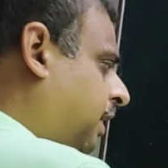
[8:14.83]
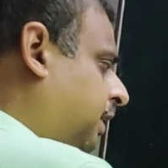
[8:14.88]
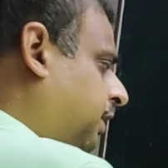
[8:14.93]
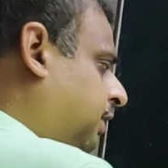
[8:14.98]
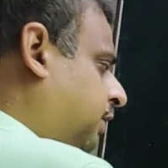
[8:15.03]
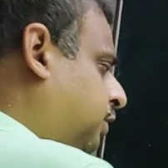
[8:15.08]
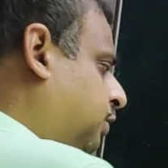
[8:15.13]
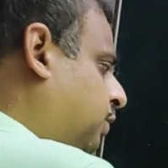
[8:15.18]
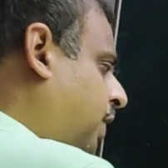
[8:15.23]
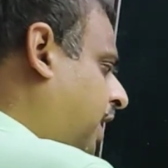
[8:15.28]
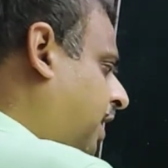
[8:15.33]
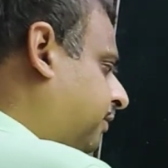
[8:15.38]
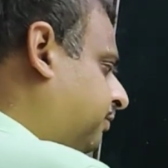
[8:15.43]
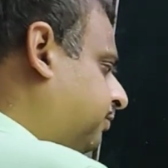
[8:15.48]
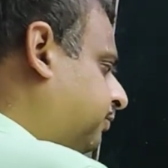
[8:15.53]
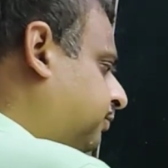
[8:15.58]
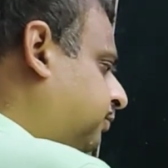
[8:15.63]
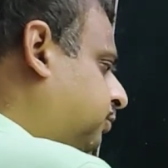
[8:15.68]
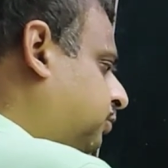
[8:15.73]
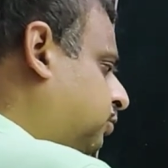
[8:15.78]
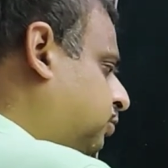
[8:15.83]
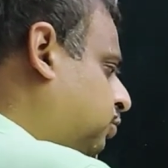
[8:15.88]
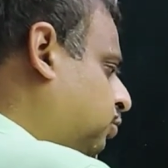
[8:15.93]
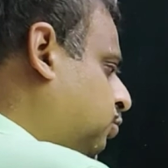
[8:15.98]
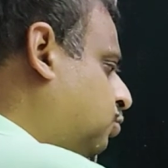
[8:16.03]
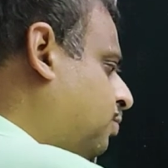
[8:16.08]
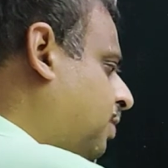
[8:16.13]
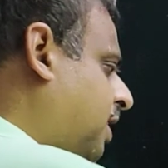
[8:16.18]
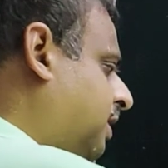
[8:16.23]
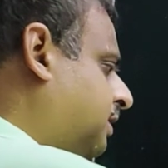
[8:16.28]
You have two
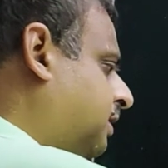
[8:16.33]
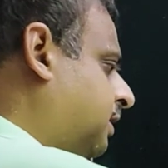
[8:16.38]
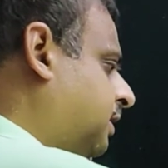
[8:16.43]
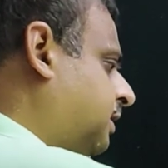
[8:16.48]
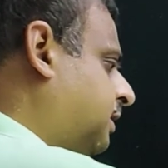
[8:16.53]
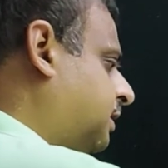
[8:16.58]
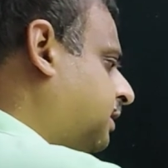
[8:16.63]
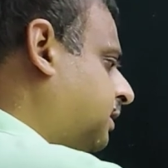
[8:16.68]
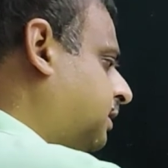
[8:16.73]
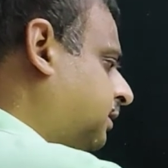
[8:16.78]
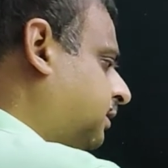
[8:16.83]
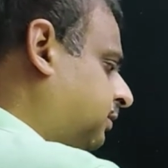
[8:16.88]
masses.